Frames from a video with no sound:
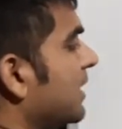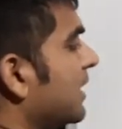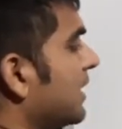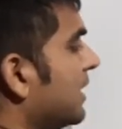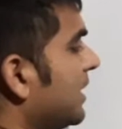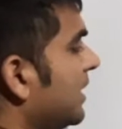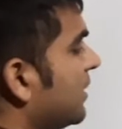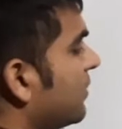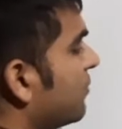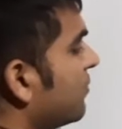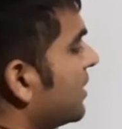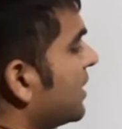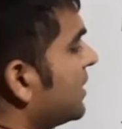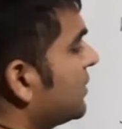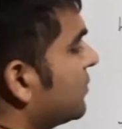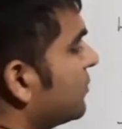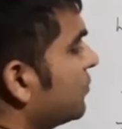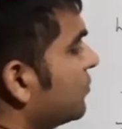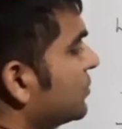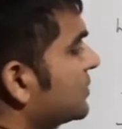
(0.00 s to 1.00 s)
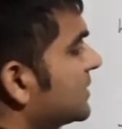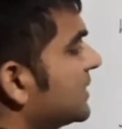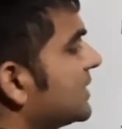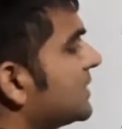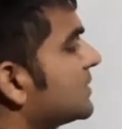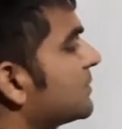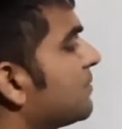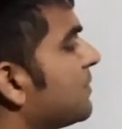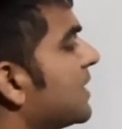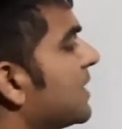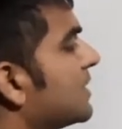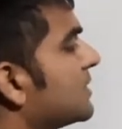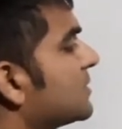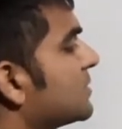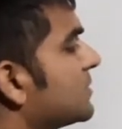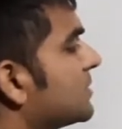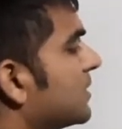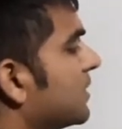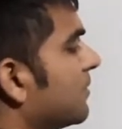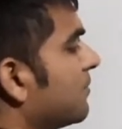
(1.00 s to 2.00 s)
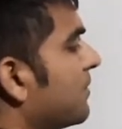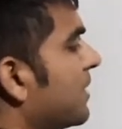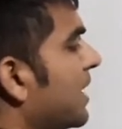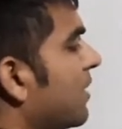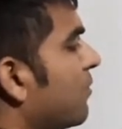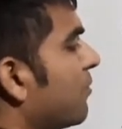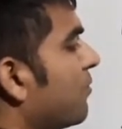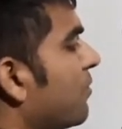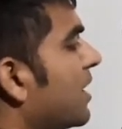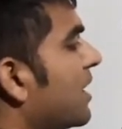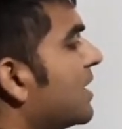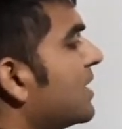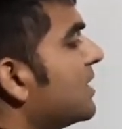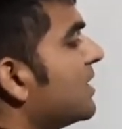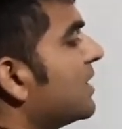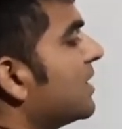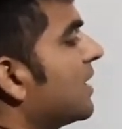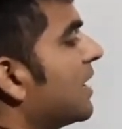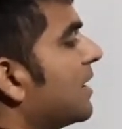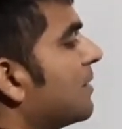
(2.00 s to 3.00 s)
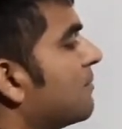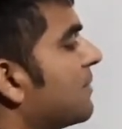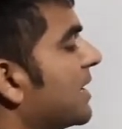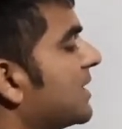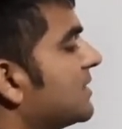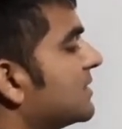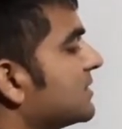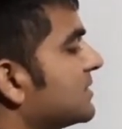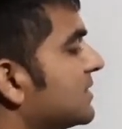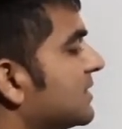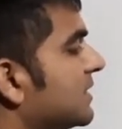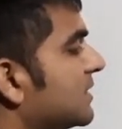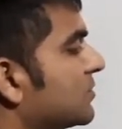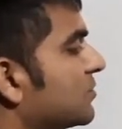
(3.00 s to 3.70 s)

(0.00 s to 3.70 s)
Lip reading: equal to 6 plus 1 and minus 6.